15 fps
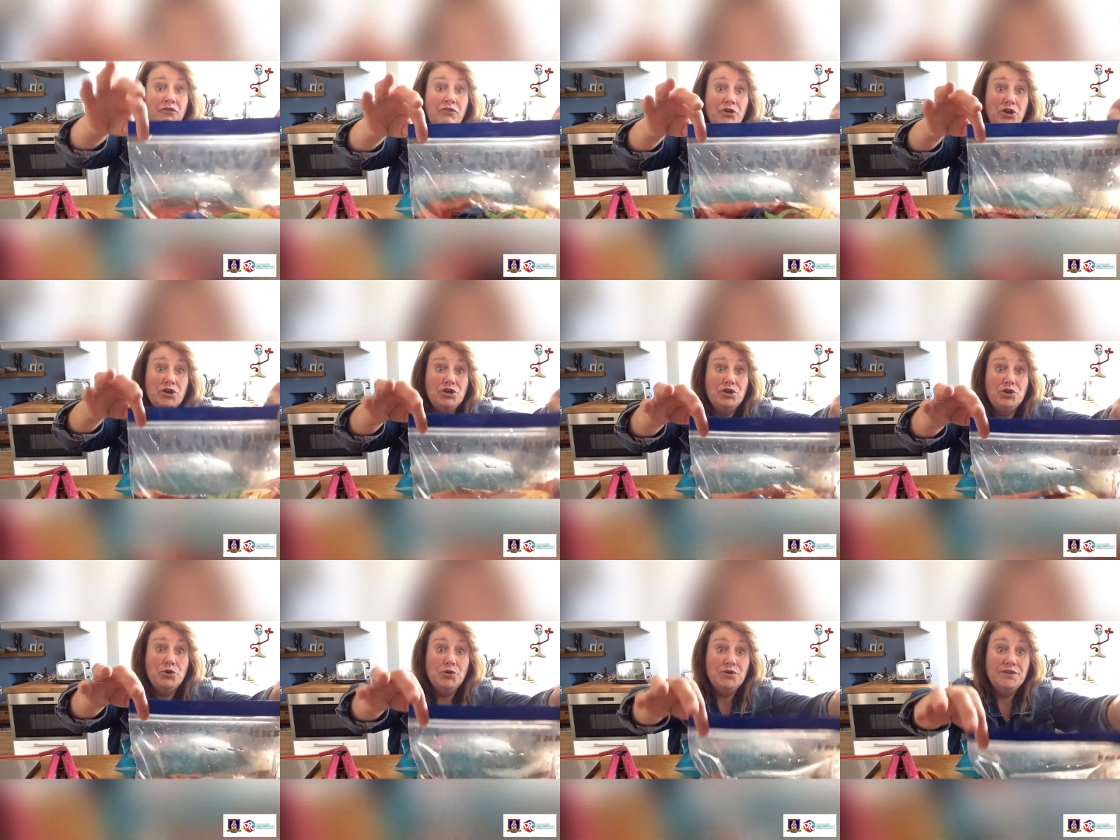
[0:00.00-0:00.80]
for you to
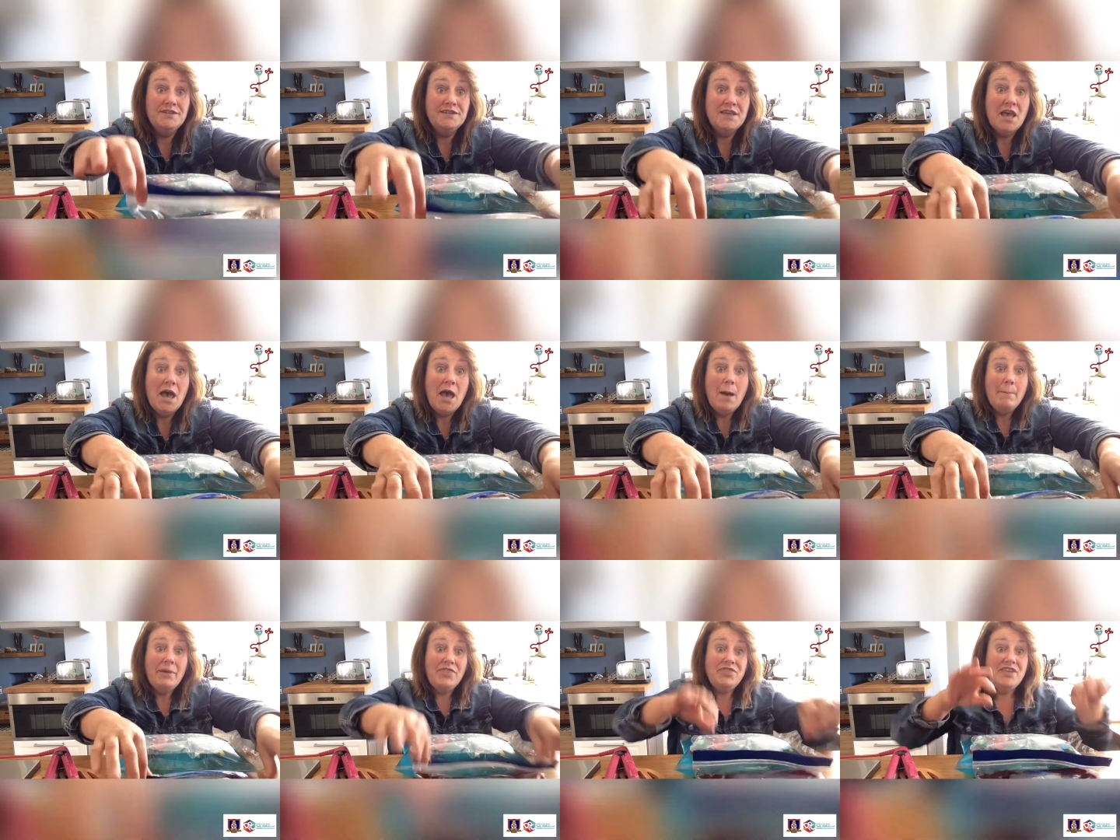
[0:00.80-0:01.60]
use.
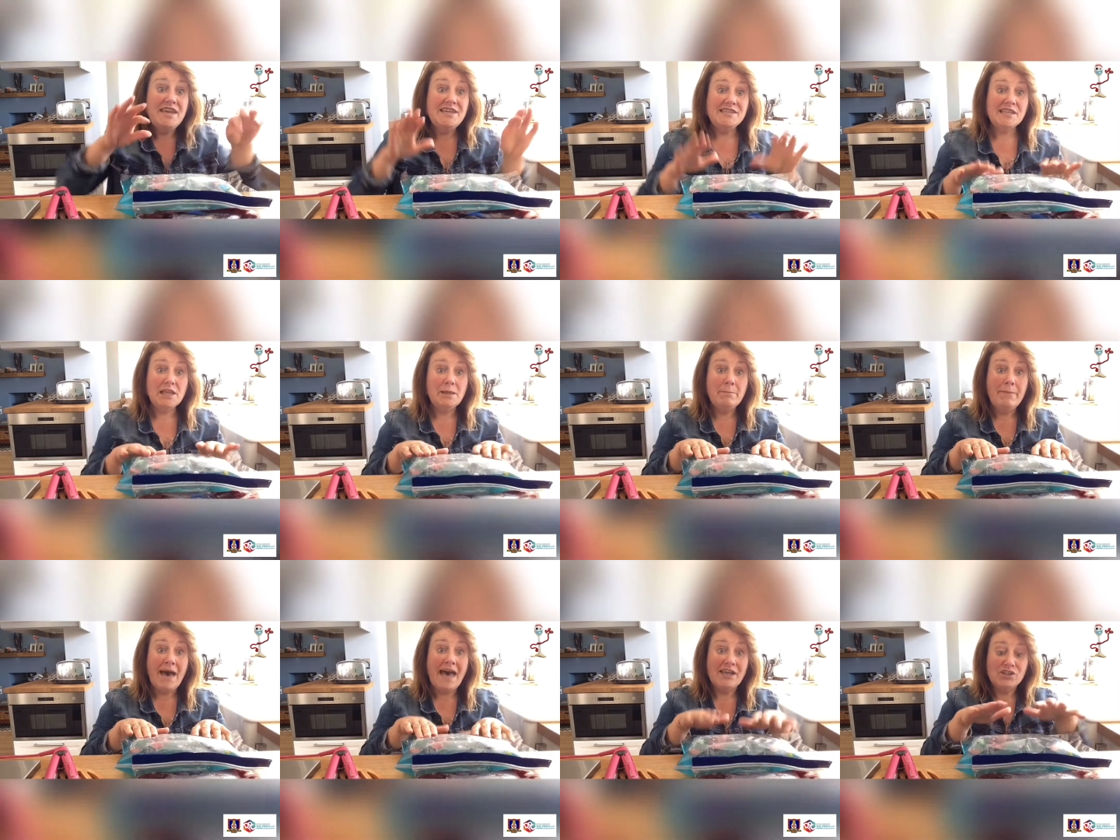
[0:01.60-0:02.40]
But these little
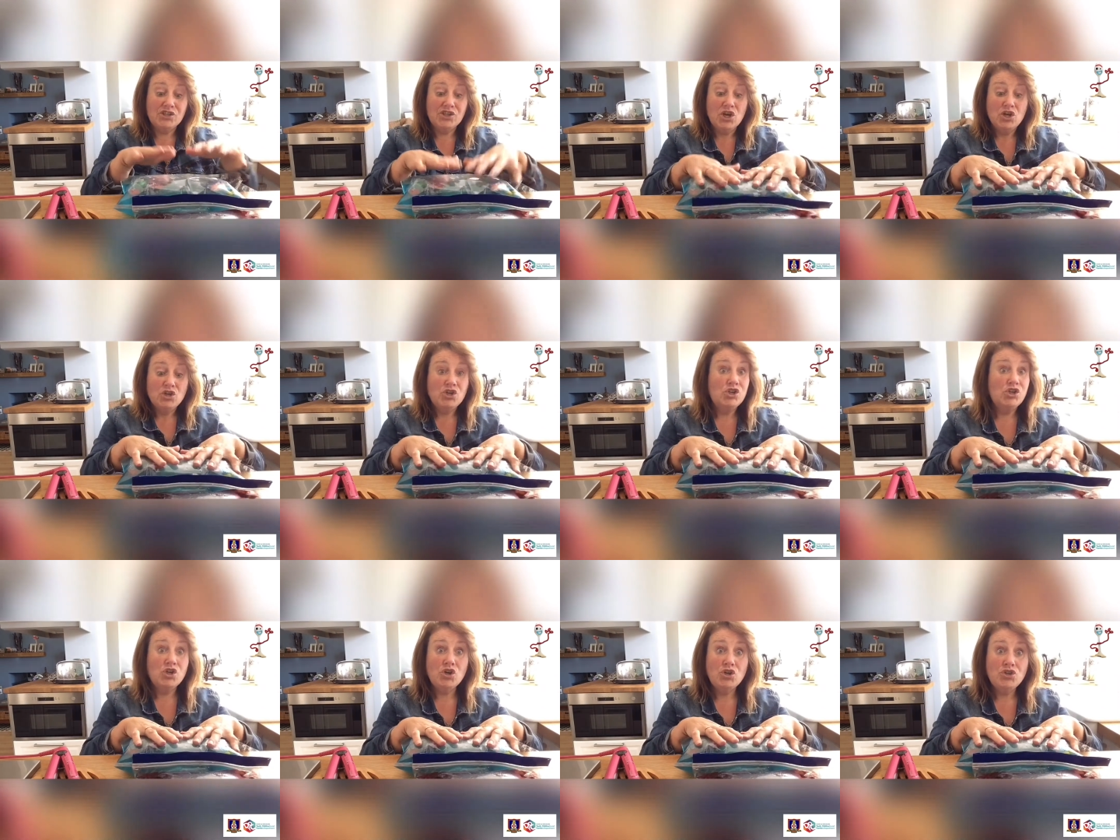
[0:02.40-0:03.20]
mats
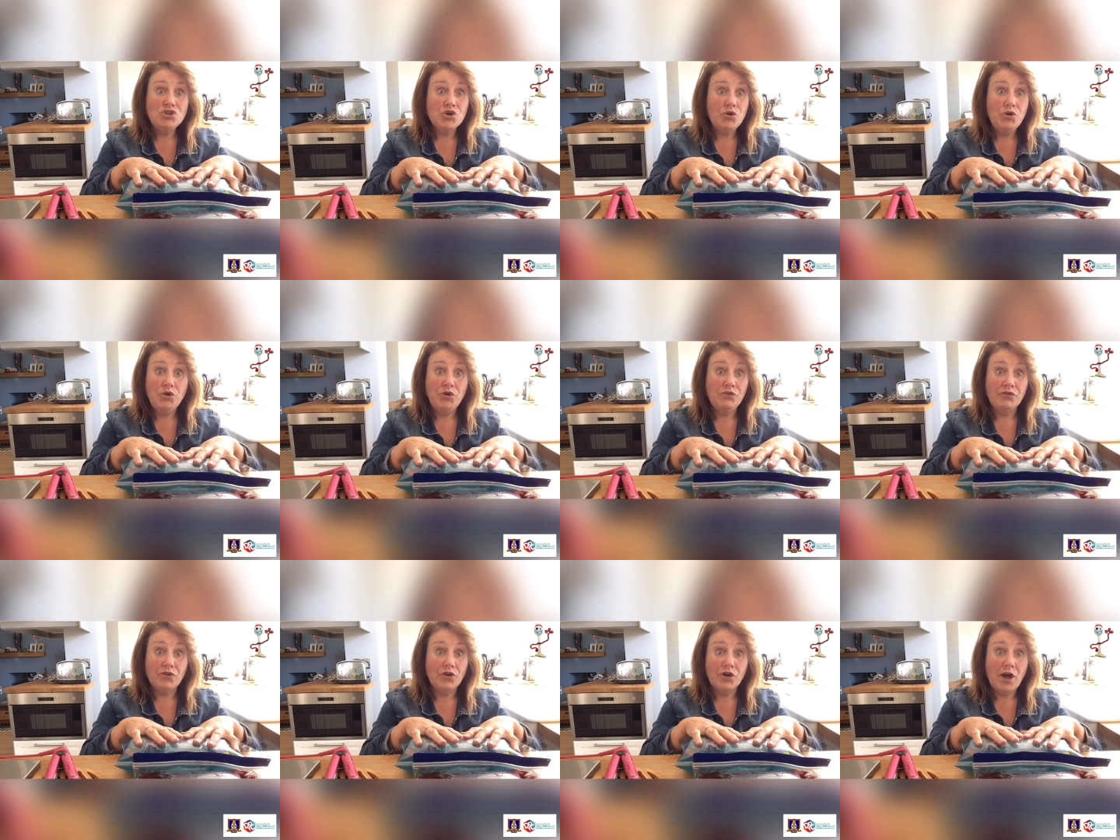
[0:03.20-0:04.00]
should do you
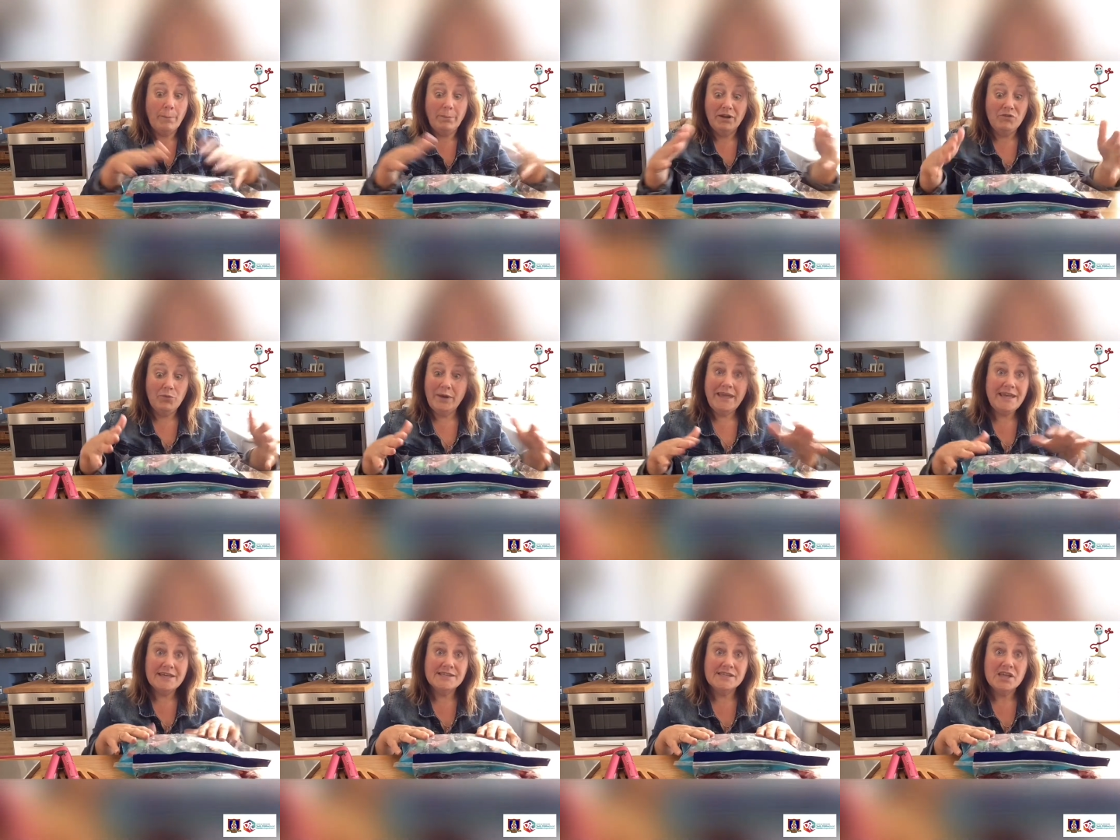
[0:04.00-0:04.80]
for a couple of
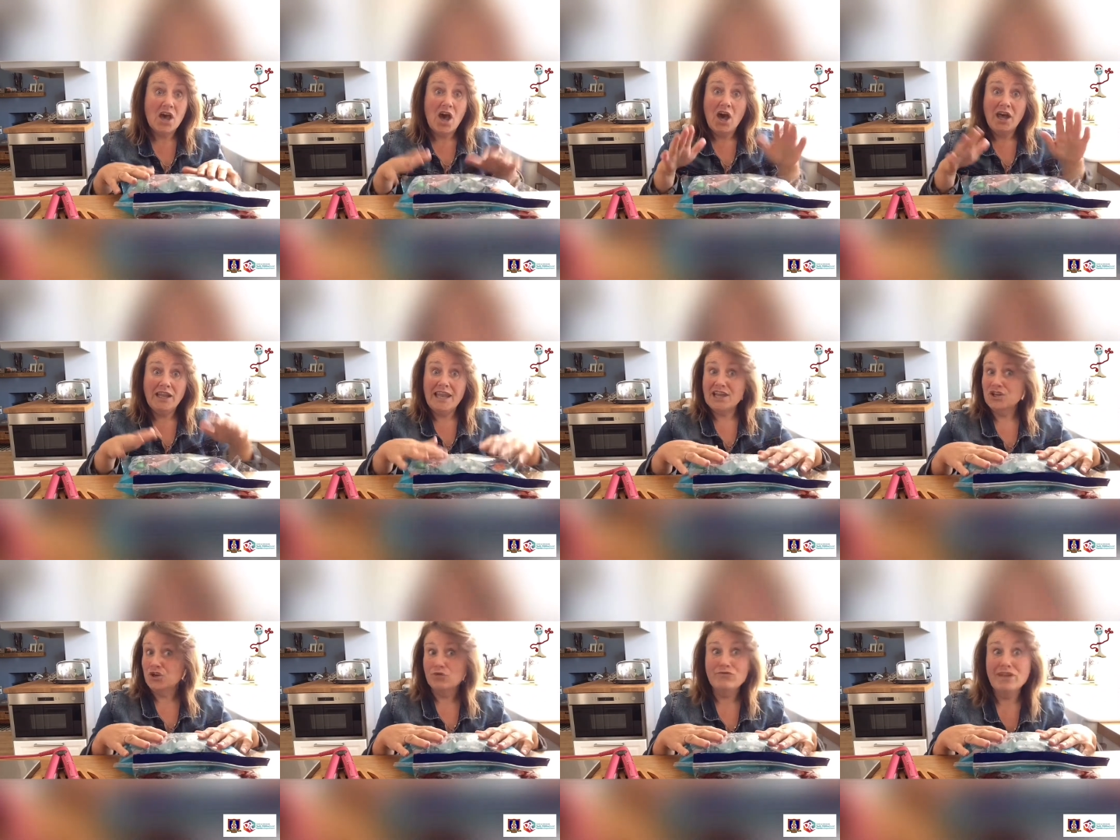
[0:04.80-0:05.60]
weeks,
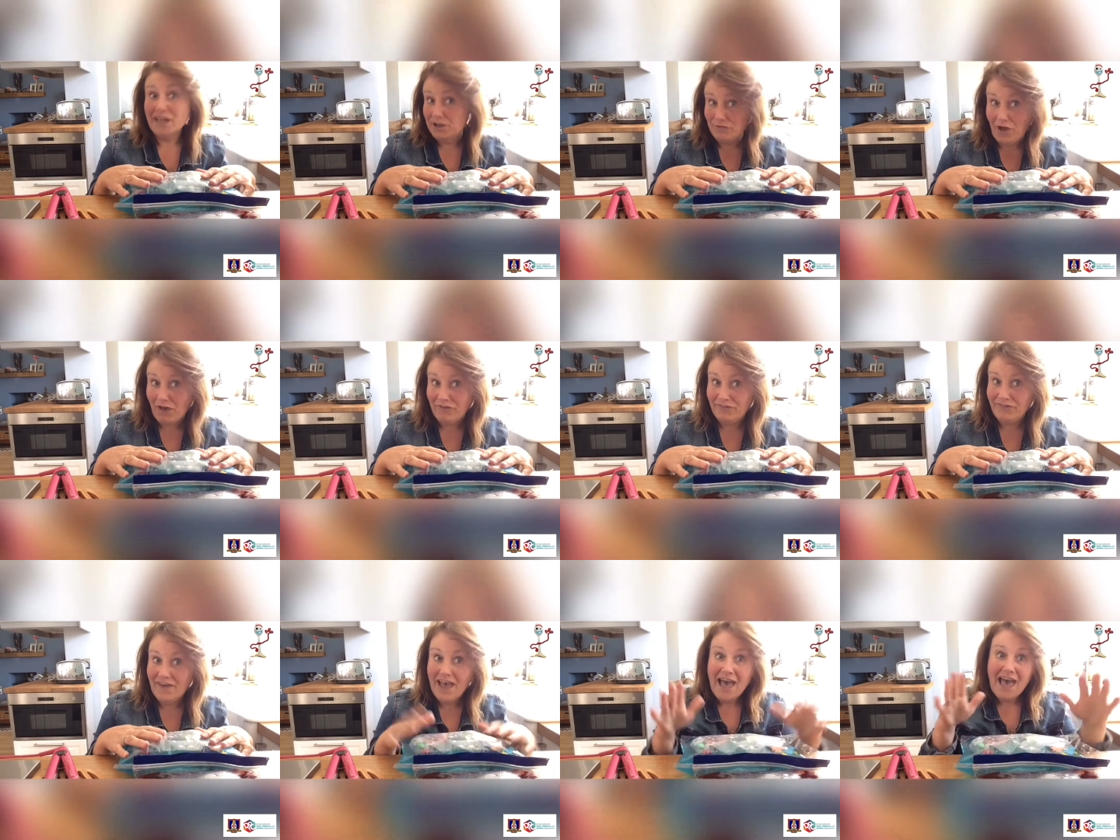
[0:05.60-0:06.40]
unless you're really
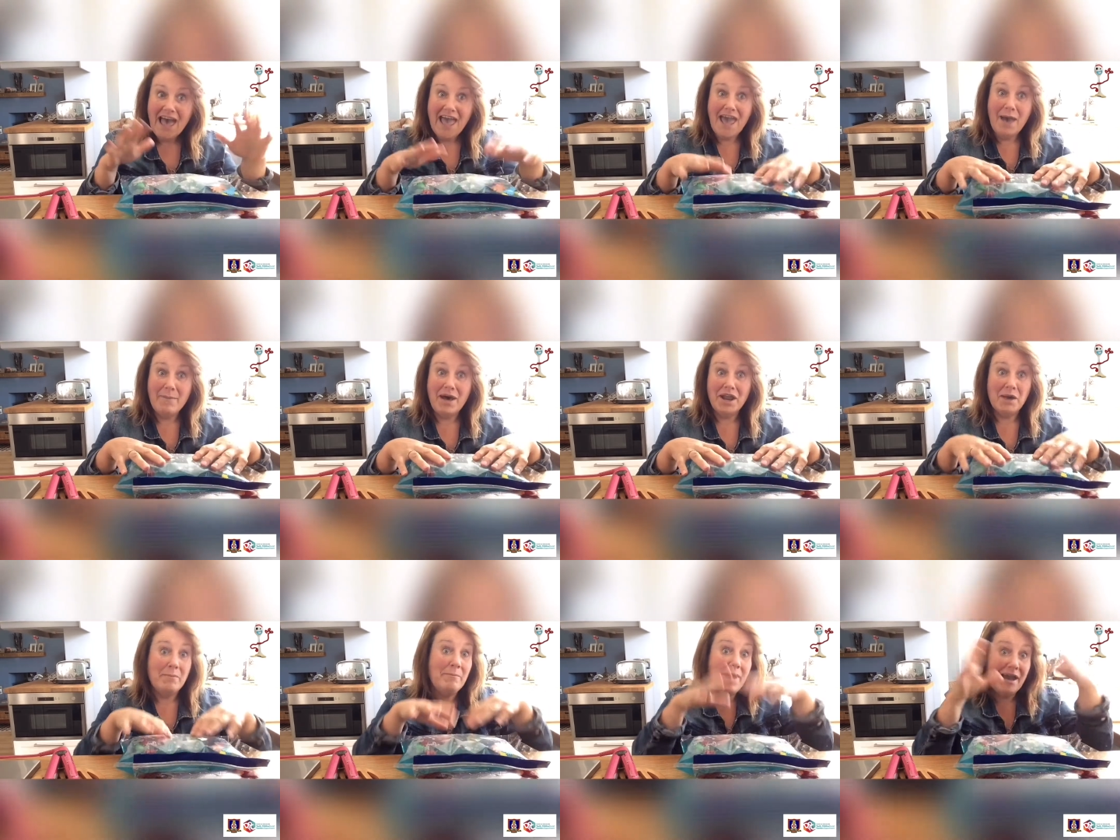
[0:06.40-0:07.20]
rough and
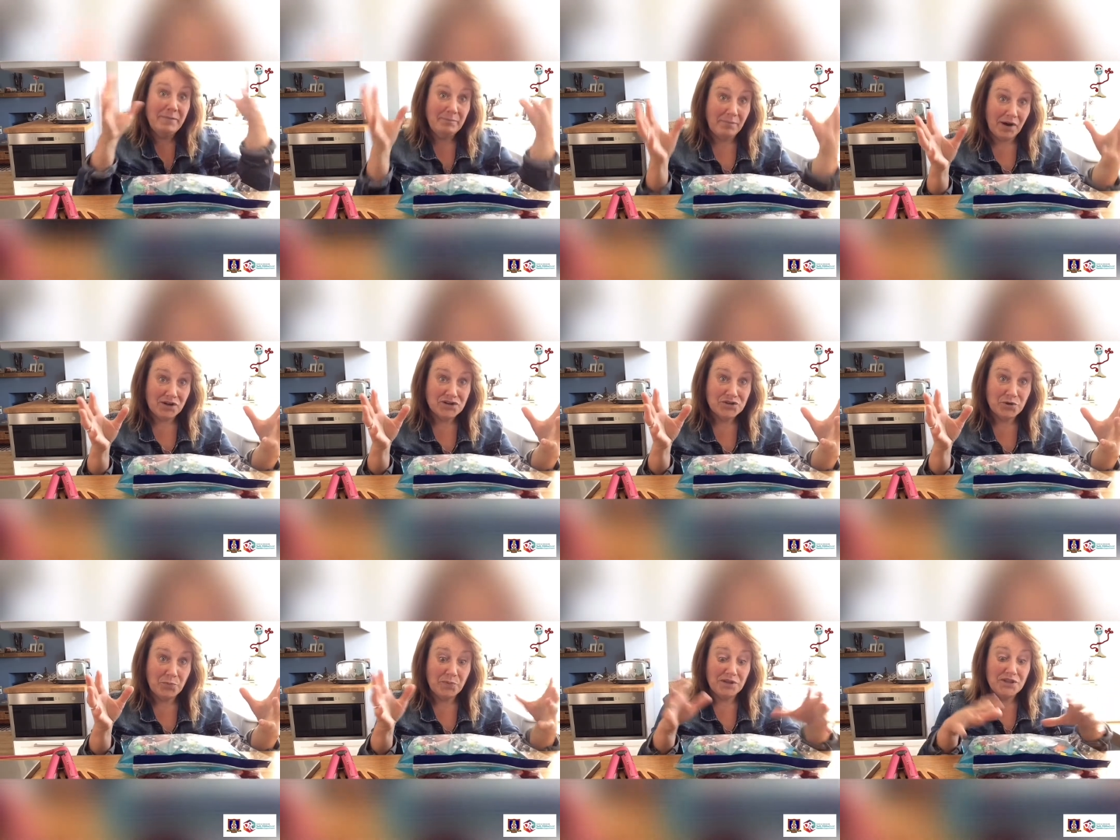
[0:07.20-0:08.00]
it might burst
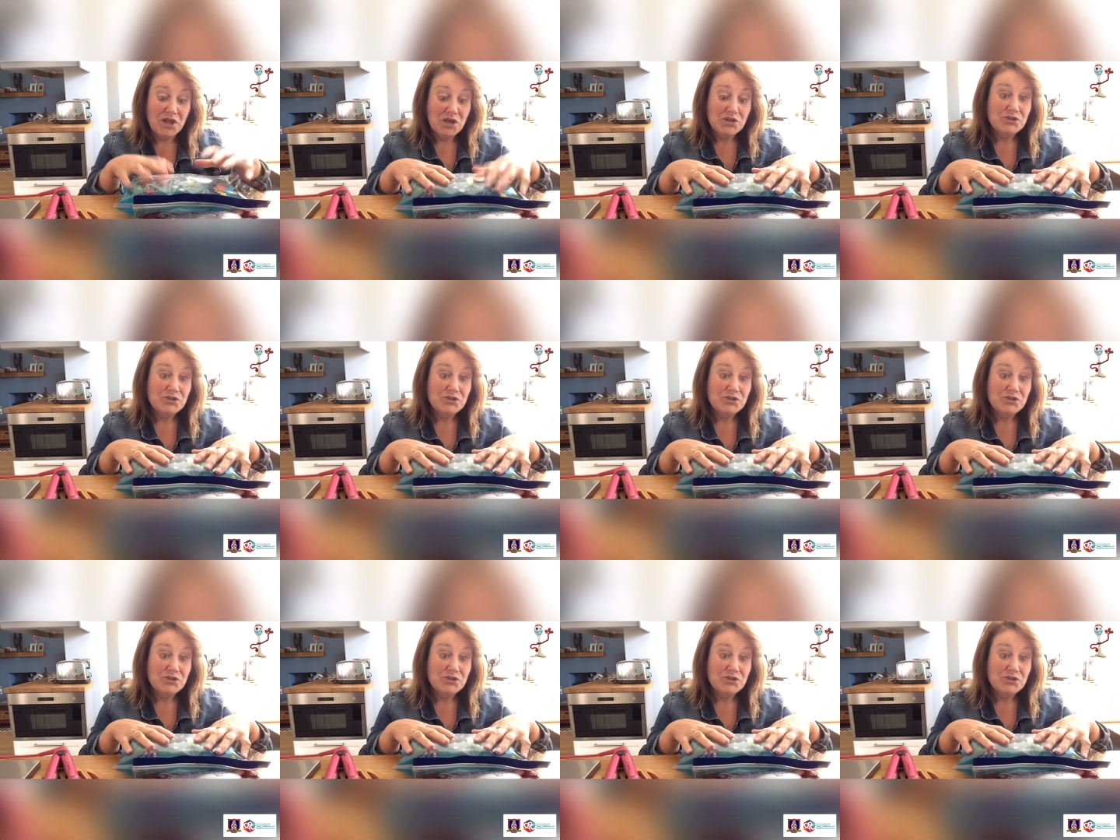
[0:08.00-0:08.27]
open.